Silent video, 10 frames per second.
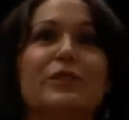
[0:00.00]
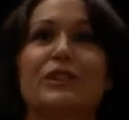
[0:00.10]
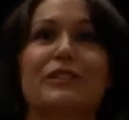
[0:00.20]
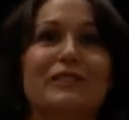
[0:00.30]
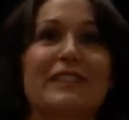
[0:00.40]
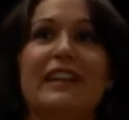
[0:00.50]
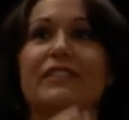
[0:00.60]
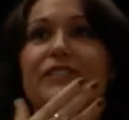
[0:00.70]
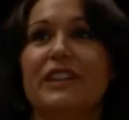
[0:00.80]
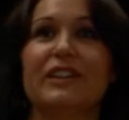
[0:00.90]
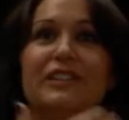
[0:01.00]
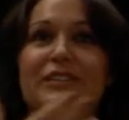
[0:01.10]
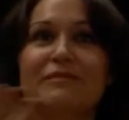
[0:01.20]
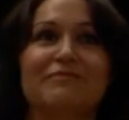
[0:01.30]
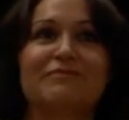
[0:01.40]
Or kind of
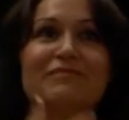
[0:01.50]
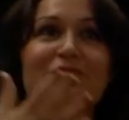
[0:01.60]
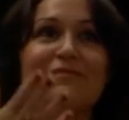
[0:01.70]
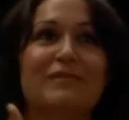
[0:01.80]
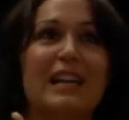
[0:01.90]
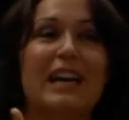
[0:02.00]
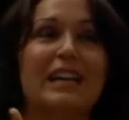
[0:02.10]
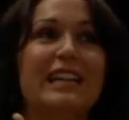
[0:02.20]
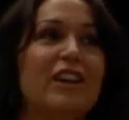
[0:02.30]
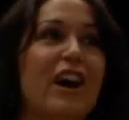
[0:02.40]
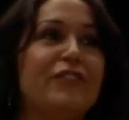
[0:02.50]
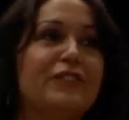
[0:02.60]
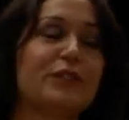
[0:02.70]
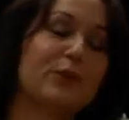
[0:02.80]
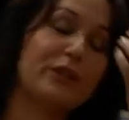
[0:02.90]
their
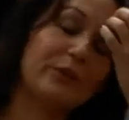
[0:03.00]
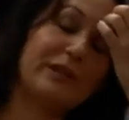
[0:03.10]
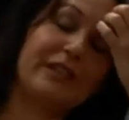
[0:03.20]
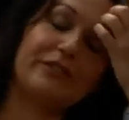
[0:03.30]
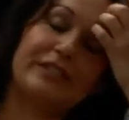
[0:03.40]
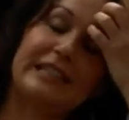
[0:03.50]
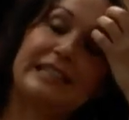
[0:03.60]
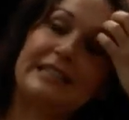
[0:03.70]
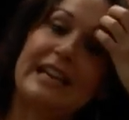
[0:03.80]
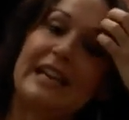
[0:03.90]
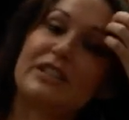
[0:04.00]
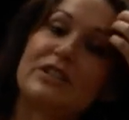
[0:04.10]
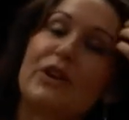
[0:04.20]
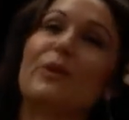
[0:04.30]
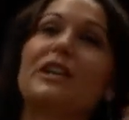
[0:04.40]
in-office work or whatever it is.
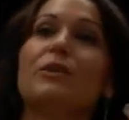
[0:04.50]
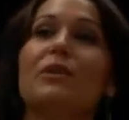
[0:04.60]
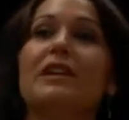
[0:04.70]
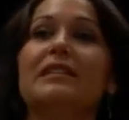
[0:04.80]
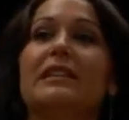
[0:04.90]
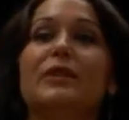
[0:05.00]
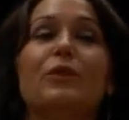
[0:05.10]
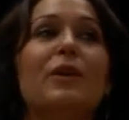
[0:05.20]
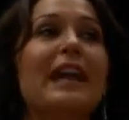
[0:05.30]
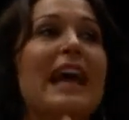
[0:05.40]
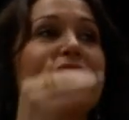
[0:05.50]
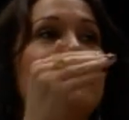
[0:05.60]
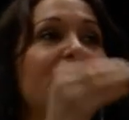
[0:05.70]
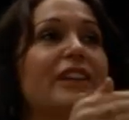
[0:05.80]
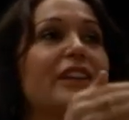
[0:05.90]
So what you want to have
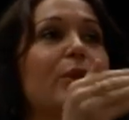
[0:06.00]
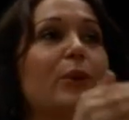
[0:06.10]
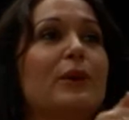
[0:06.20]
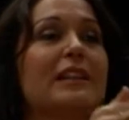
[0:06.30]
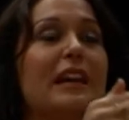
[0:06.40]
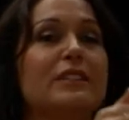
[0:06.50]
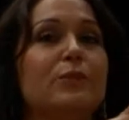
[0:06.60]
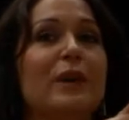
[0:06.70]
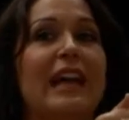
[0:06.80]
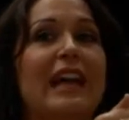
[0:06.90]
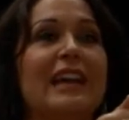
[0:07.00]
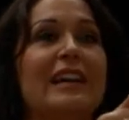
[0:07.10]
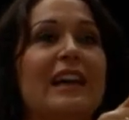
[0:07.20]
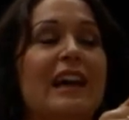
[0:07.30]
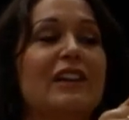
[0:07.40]
a very organized way
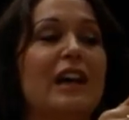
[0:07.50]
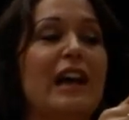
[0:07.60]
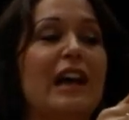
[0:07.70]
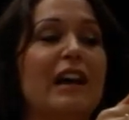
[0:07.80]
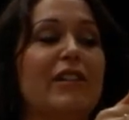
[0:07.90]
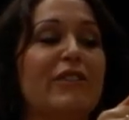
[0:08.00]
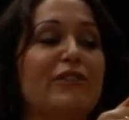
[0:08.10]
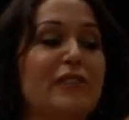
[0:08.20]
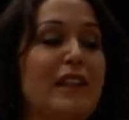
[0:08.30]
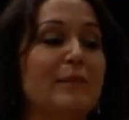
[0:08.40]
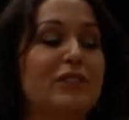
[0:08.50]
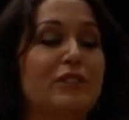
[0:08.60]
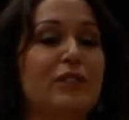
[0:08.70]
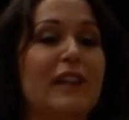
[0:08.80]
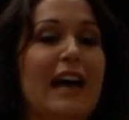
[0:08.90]
for them to
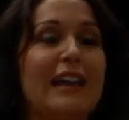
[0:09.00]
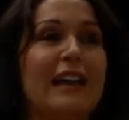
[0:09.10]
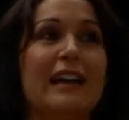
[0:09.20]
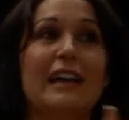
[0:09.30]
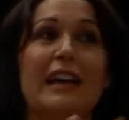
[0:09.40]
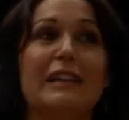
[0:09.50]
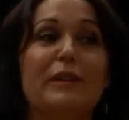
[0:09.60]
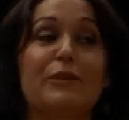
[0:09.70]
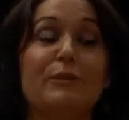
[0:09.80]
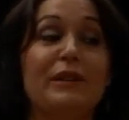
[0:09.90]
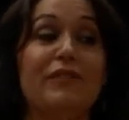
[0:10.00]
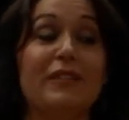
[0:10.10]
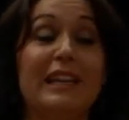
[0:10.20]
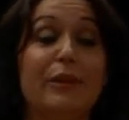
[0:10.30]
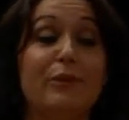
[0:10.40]
do that.
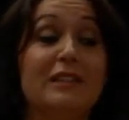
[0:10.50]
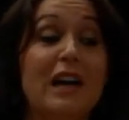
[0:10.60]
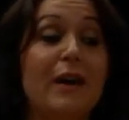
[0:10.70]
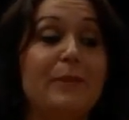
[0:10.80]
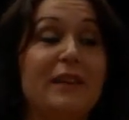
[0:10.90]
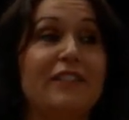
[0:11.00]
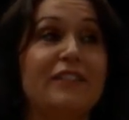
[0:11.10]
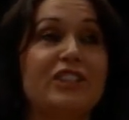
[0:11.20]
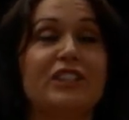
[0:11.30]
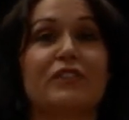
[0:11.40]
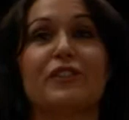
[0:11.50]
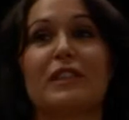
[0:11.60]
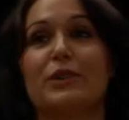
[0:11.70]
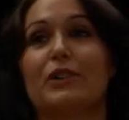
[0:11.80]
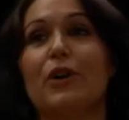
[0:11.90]
It would not be efficient for
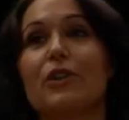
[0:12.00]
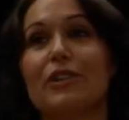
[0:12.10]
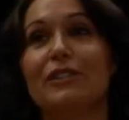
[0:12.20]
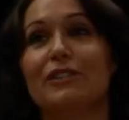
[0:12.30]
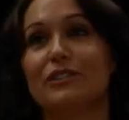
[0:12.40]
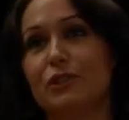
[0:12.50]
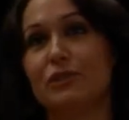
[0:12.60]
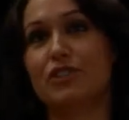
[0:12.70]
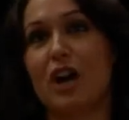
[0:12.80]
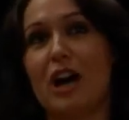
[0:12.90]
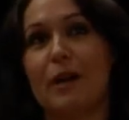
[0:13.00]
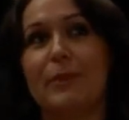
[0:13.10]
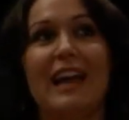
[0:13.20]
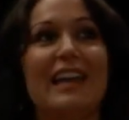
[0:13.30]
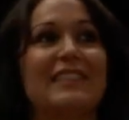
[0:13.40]
them to go to a
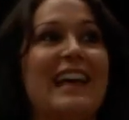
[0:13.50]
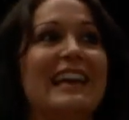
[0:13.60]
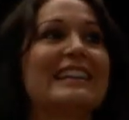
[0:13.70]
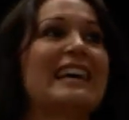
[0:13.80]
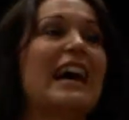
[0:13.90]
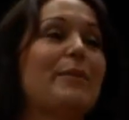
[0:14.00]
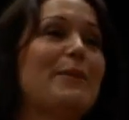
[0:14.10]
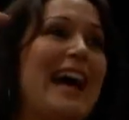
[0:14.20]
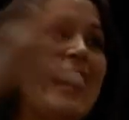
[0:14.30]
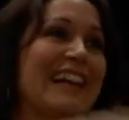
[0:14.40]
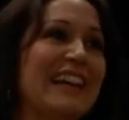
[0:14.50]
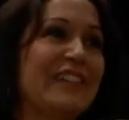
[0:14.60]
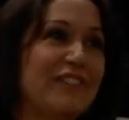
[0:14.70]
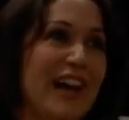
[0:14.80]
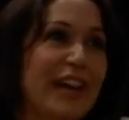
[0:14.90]
job and then come back
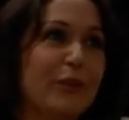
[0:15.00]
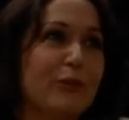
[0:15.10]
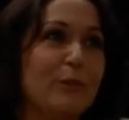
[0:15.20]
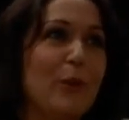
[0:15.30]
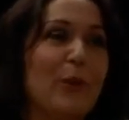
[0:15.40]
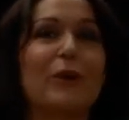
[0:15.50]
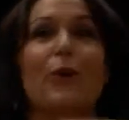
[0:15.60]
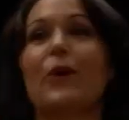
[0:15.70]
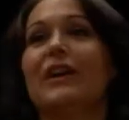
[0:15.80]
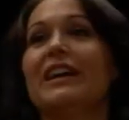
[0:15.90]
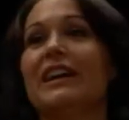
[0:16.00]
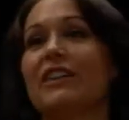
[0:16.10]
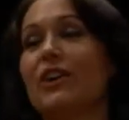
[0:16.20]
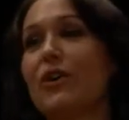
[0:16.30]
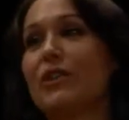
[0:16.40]
and file the report, or
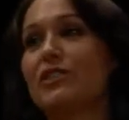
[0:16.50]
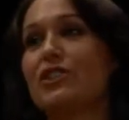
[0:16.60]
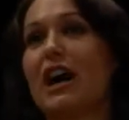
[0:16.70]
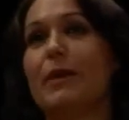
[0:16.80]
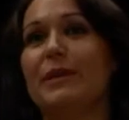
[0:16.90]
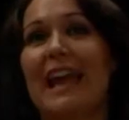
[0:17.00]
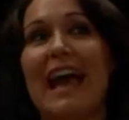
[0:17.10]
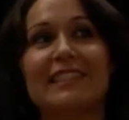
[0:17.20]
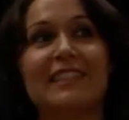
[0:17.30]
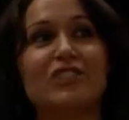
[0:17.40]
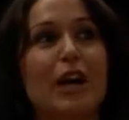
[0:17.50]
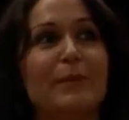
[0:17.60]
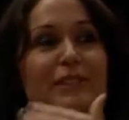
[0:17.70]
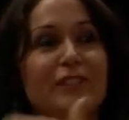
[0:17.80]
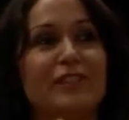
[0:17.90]
go to the job and at the job
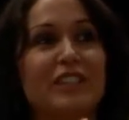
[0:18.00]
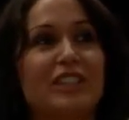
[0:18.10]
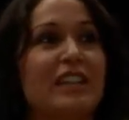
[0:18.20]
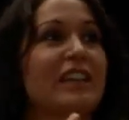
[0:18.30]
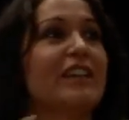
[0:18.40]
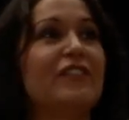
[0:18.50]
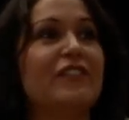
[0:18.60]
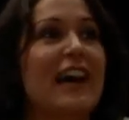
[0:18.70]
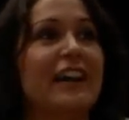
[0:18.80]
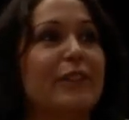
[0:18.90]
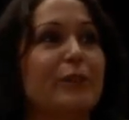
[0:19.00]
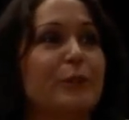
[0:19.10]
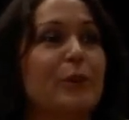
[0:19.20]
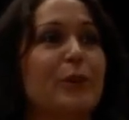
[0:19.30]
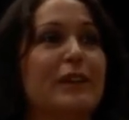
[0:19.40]
as they're finishing file the
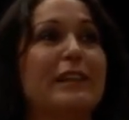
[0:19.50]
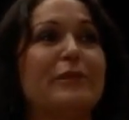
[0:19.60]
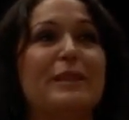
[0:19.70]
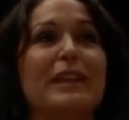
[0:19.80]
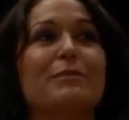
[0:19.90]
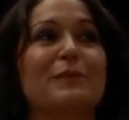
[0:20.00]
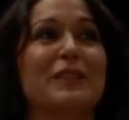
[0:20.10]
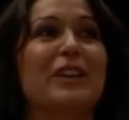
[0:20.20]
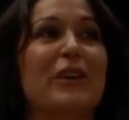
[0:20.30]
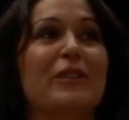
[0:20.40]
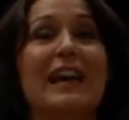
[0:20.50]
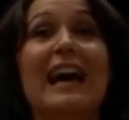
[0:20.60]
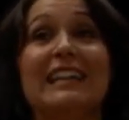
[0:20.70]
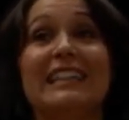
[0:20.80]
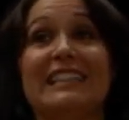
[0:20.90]
report. It would make,
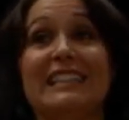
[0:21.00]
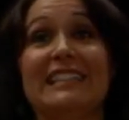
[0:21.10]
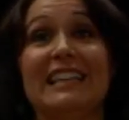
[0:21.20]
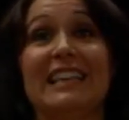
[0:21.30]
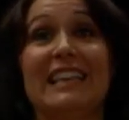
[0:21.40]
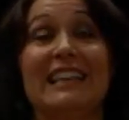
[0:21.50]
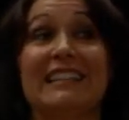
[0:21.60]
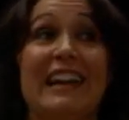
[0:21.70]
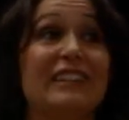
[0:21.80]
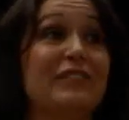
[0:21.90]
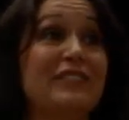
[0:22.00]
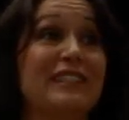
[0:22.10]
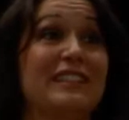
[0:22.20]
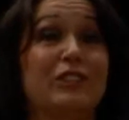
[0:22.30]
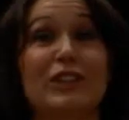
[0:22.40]
that is kind of
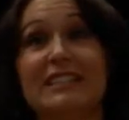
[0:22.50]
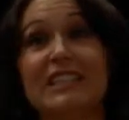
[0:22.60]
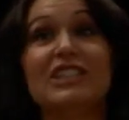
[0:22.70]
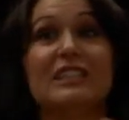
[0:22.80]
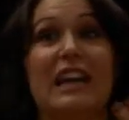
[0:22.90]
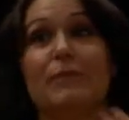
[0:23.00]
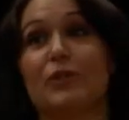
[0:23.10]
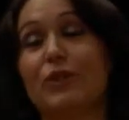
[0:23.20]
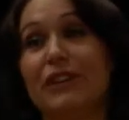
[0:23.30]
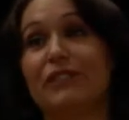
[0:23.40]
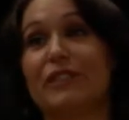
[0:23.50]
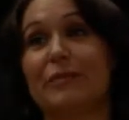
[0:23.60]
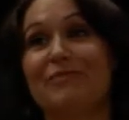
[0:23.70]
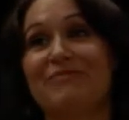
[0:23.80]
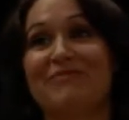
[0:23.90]
transition time. We're going
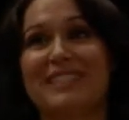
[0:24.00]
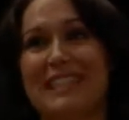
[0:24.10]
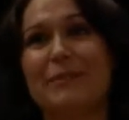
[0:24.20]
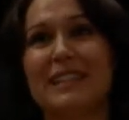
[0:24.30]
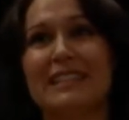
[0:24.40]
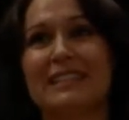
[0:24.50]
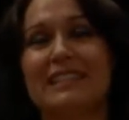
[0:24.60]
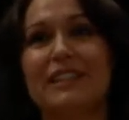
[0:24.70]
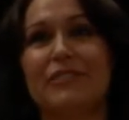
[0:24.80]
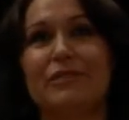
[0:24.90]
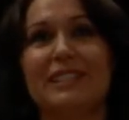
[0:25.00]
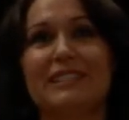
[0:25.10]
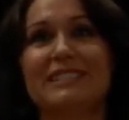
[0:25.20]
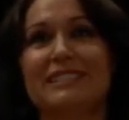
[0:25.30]
from, does that make sense to everyone?